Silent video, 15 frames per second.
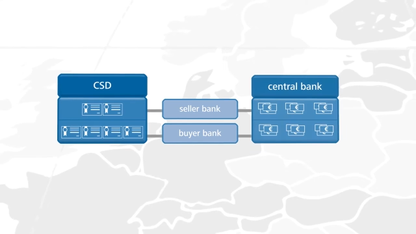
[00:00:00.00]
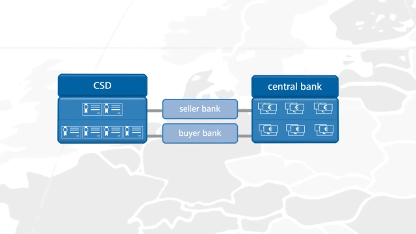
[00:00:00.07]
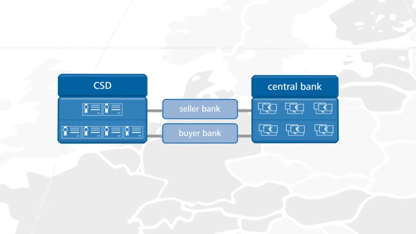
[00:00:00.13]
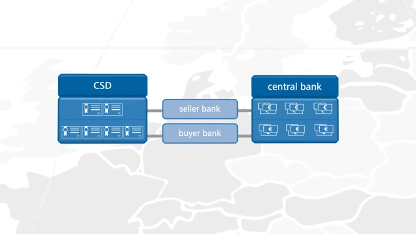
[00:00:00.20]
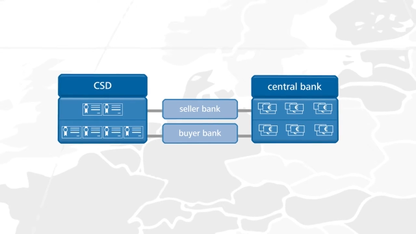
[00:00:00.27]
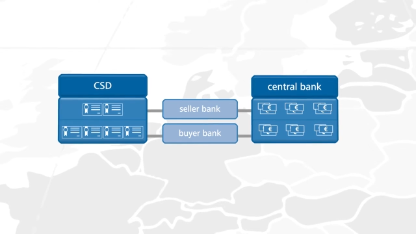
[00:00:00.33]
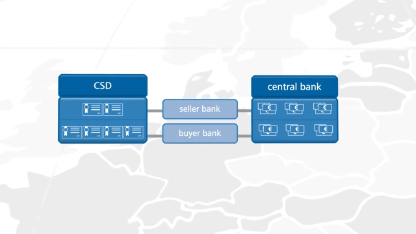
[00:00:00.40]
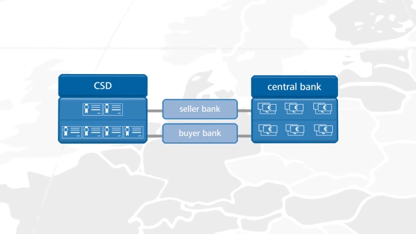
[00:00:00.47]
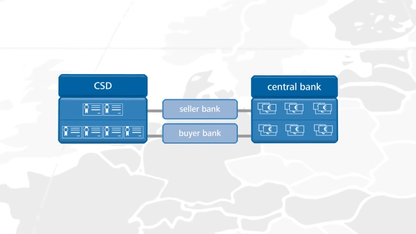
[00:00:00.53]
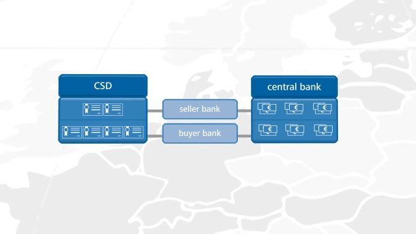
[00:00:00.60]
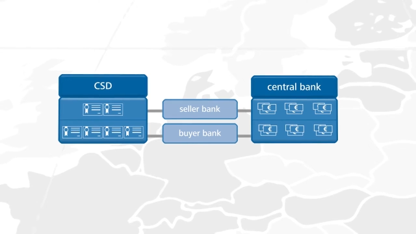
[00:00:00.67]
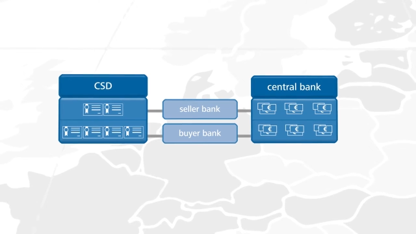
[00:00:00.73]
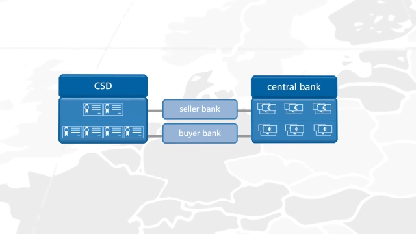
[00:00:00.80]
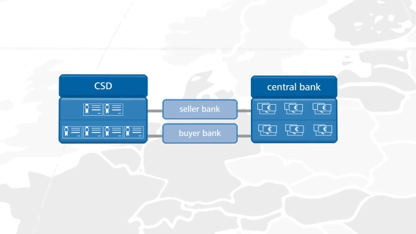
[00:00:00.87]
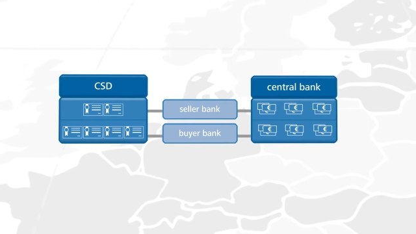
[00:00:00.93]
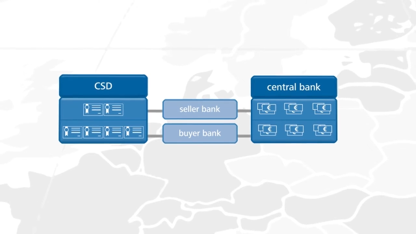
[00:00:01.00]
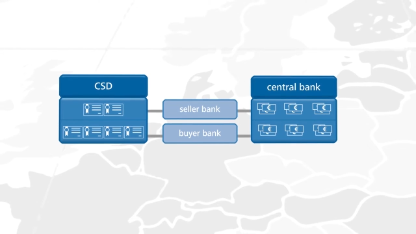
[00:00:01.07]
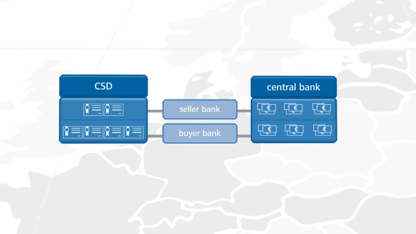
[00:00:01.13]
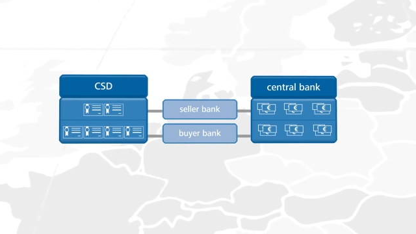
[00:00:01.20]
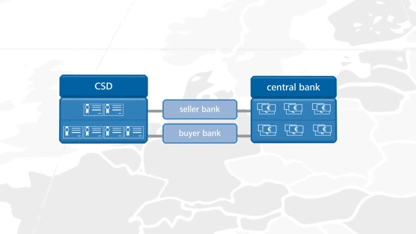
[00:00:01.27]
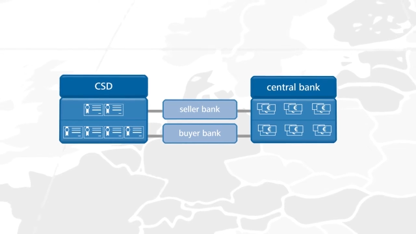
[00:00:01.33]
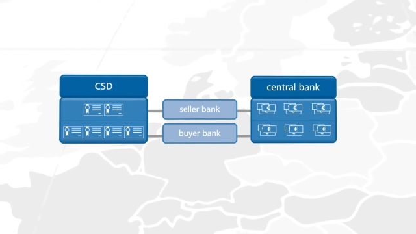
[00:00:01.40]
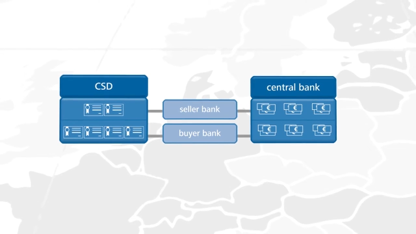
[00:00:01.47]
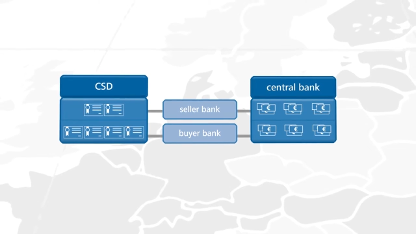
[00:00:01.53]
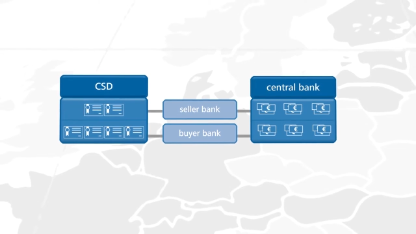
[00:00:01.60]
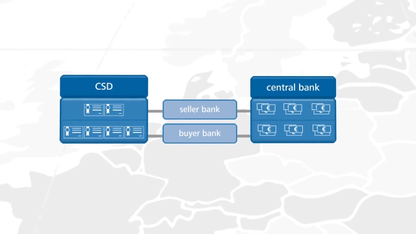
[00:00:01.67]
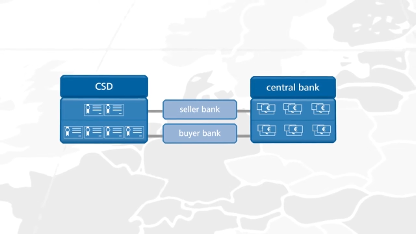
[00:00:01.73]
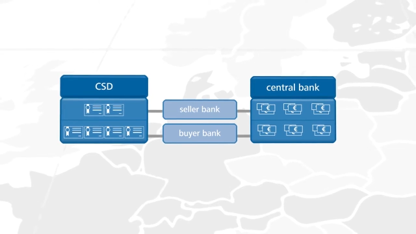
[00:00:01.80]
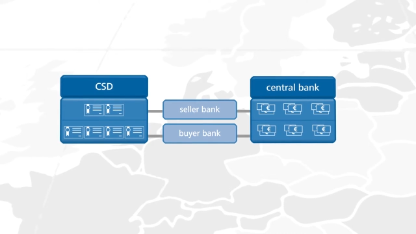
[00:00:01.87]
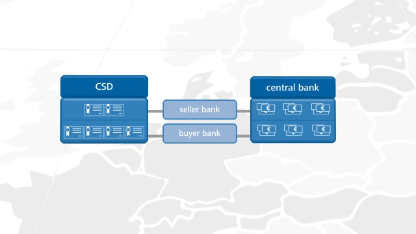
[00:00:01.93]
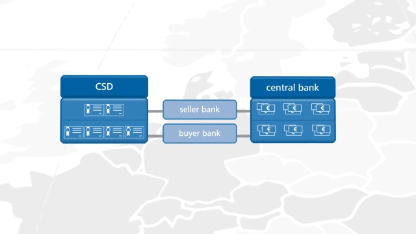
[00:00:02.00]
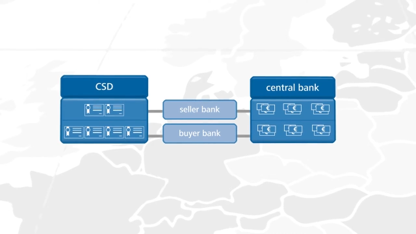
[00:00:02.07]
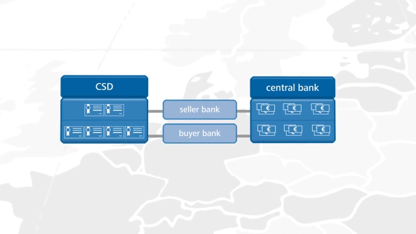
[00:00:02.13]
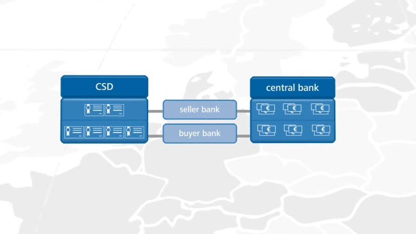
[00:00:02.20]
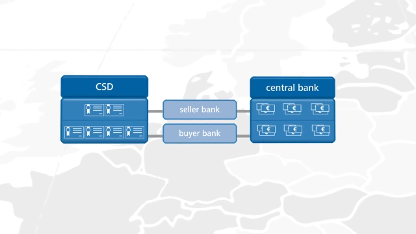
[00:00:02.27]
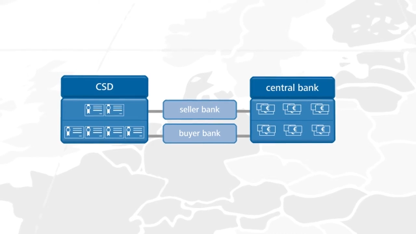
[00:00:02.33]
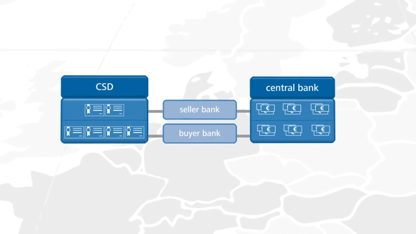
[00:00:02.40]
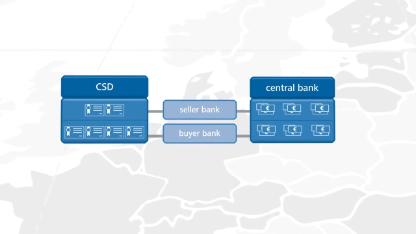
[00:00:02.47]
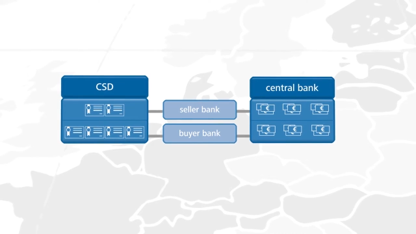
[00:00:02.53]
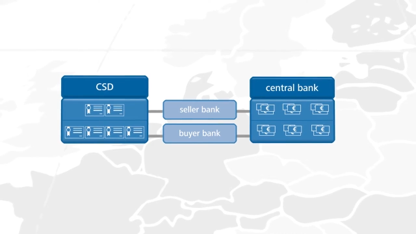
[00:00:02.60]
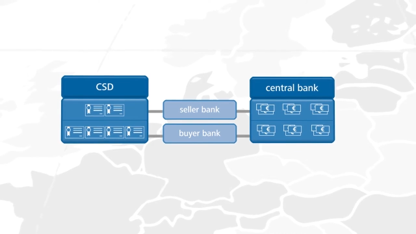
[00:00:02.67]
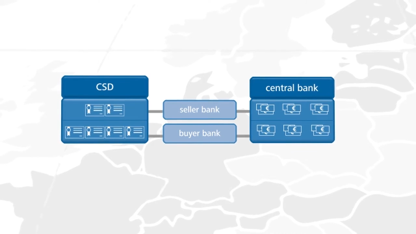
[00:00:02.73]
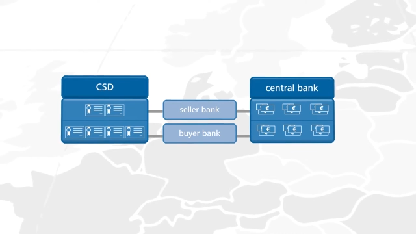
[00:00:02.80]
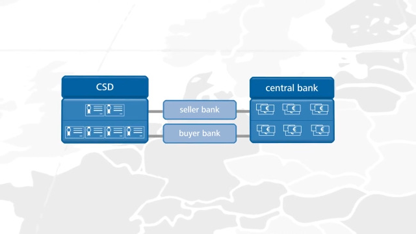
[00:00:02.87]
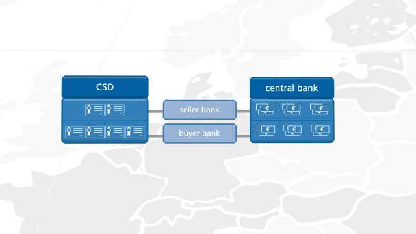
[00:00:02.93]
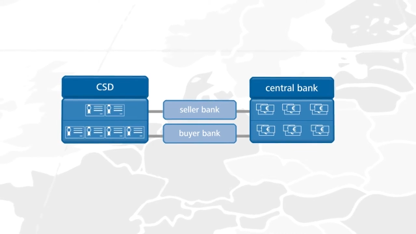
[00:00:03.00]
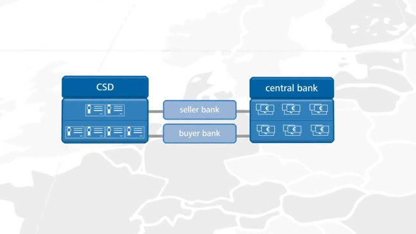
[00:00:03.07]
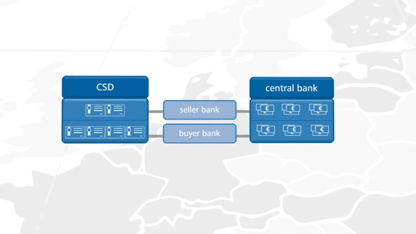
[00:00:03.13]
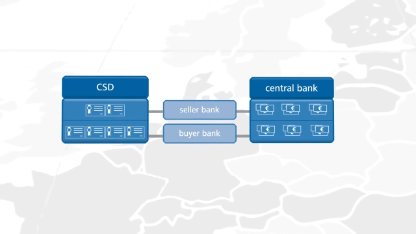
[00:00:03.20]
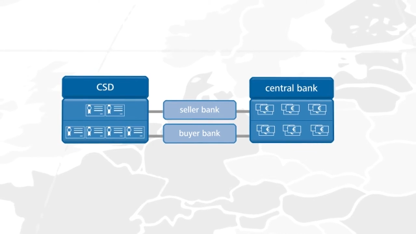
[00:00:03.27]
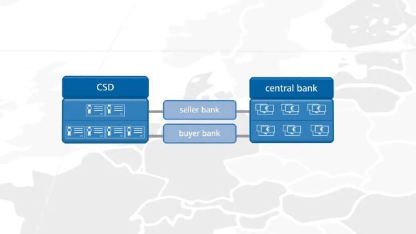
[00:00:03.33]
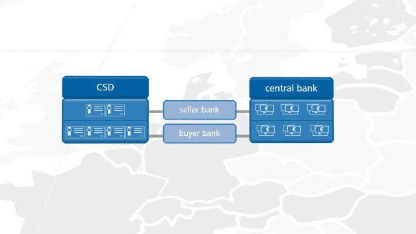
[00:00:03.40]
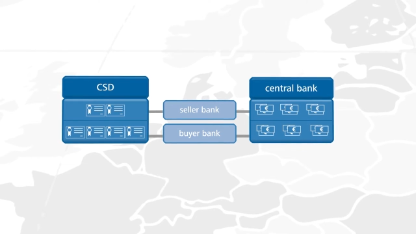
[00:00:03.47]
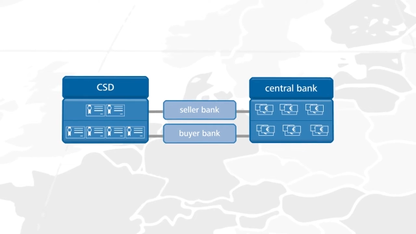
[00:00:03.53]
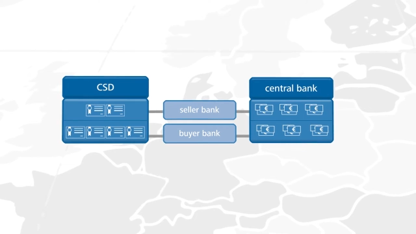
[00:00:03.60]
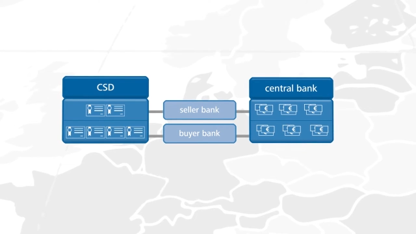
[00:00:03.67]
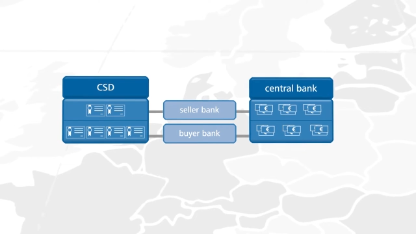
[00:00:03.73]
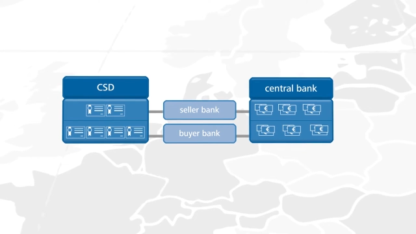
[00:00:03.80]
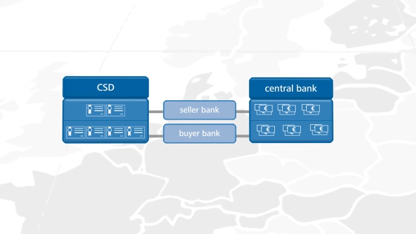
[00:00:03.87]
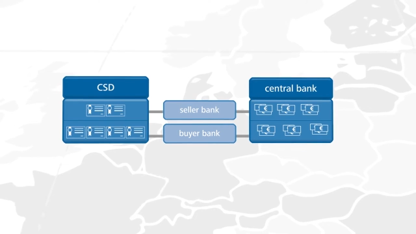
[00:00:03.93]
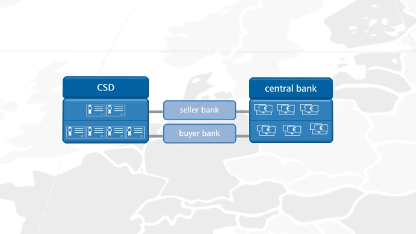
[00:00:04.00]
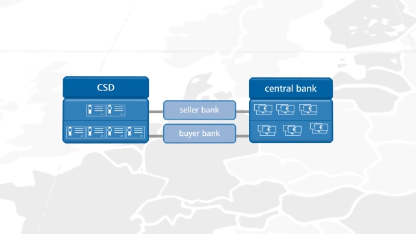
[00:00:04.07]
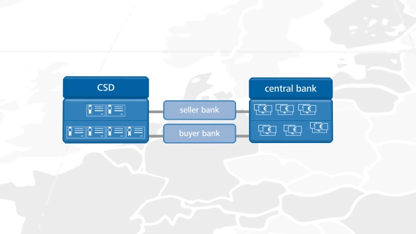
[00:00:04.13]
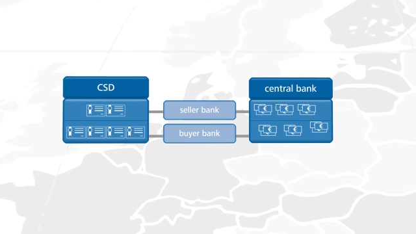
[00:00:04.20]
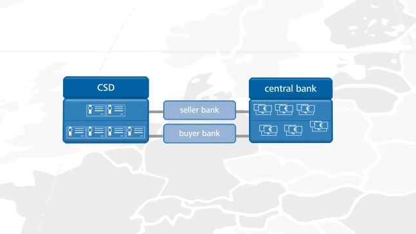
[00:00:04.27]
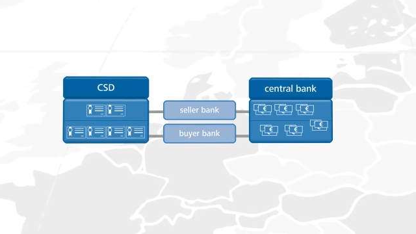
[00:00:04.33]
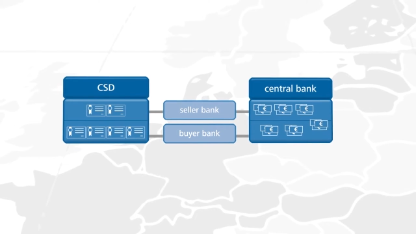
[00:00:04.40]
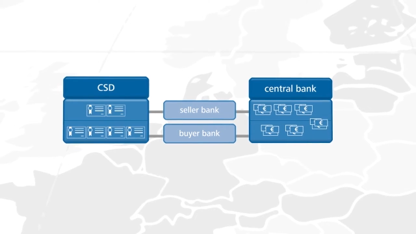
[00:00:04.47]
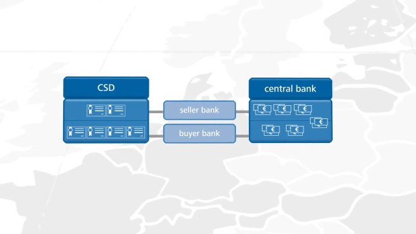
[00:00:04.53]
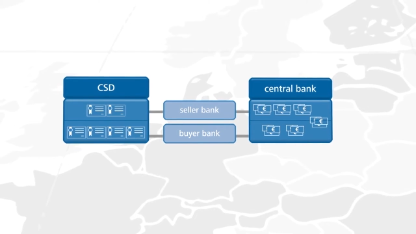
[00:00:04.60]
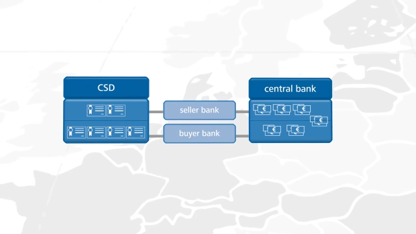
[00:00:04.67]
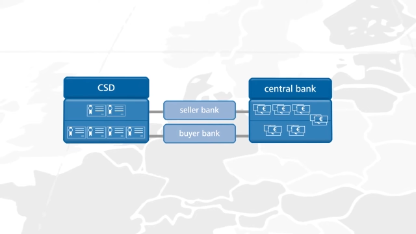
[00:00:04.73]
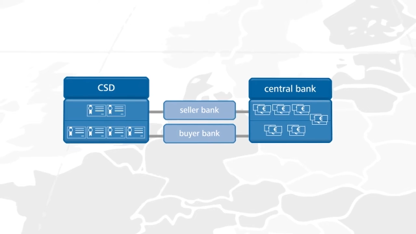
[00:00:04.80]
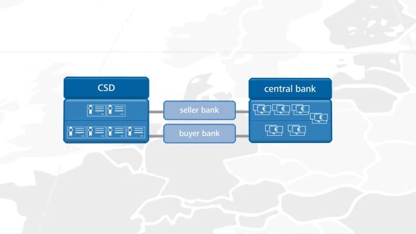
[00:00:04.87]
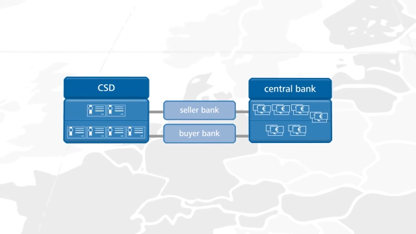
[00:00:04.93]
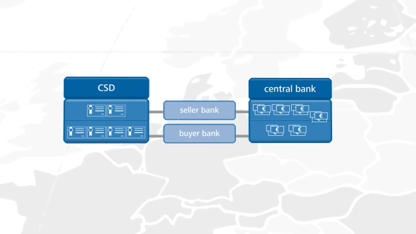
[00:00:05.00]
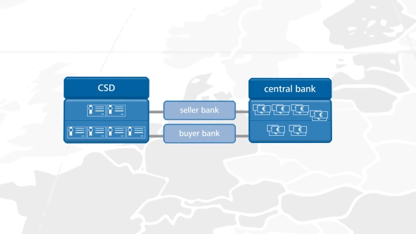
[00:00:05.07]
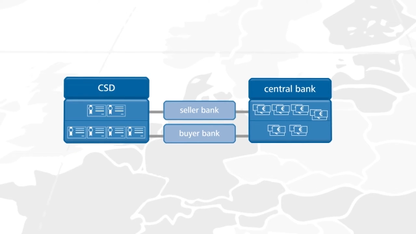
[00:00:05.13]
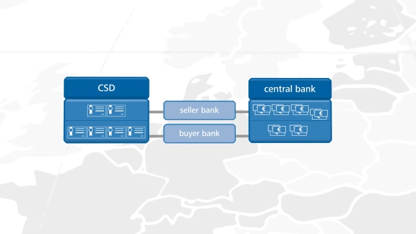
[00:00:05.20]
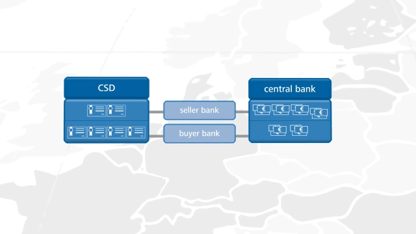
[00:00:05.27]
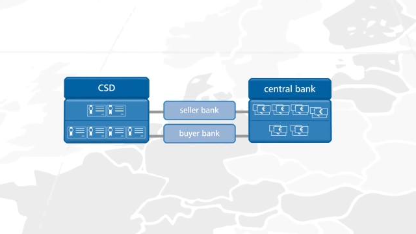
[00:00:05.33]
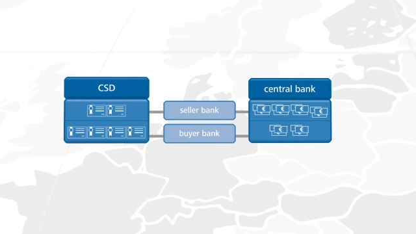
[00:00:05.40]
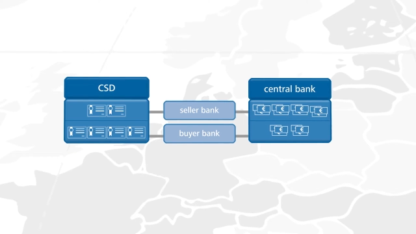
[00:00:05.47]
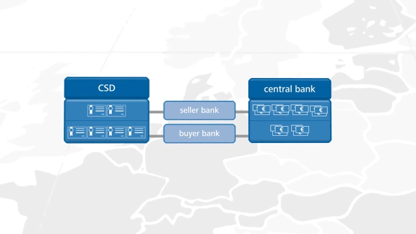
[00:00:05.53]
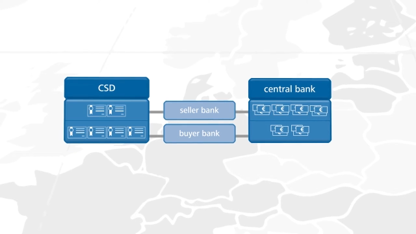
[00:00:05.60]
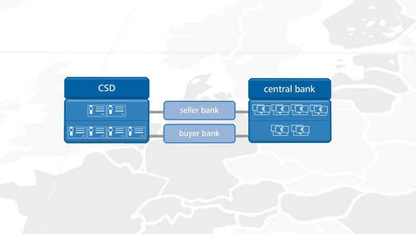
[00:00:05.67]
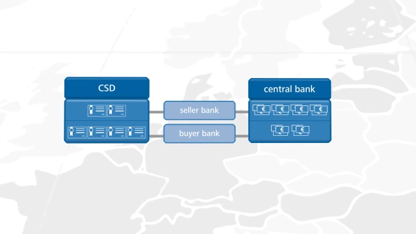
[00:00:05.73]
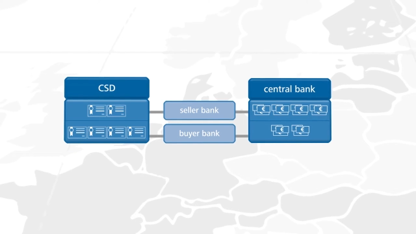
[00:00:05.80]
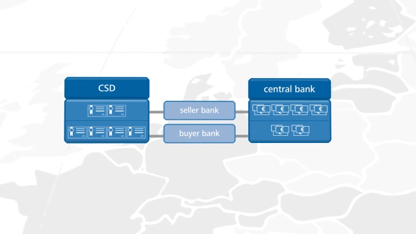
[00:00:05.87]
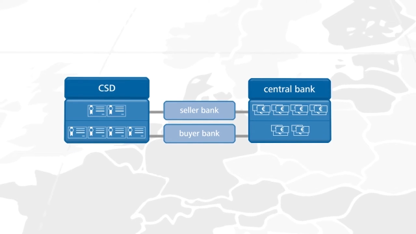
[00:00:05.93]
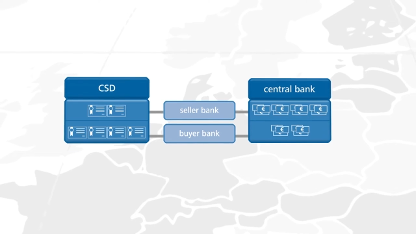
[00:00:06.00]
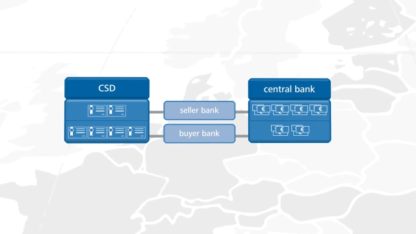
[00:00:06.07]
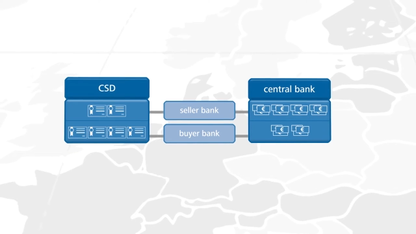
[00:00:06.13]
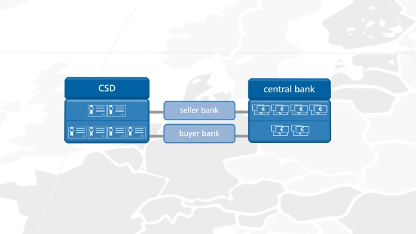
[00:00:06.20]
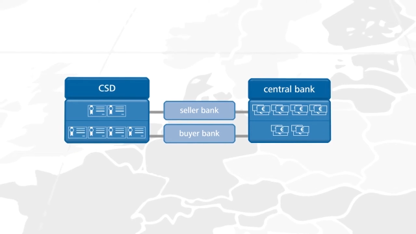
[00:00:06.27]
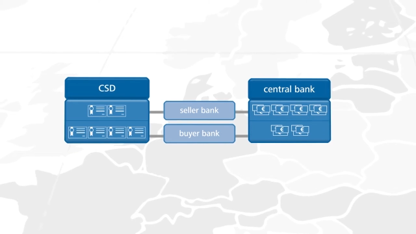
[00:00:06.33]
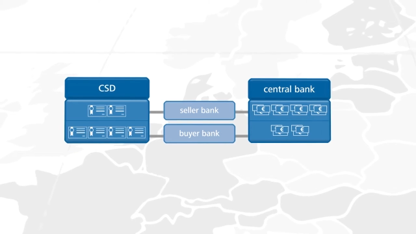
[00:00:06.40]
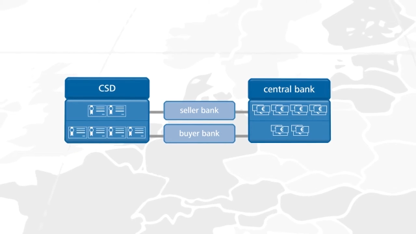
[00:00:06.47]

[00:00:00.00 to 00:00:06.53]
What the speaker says: Nobody's mouth can be seen.